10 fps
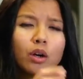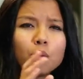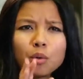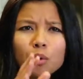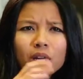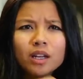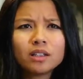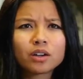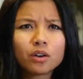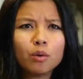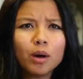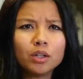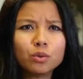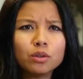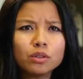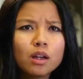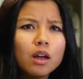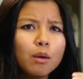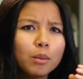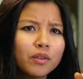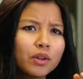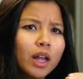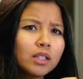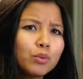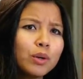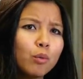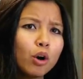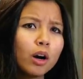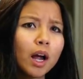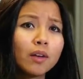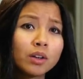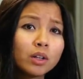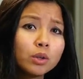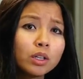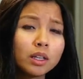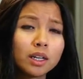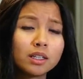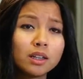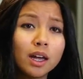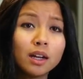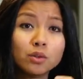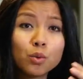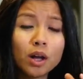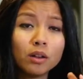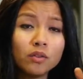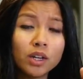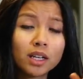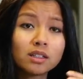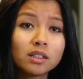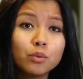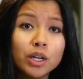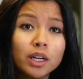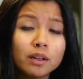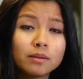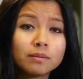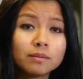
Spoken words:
We won't get into kernel modules, but if you'd like to read more, I've included a link to that as well in the next reading.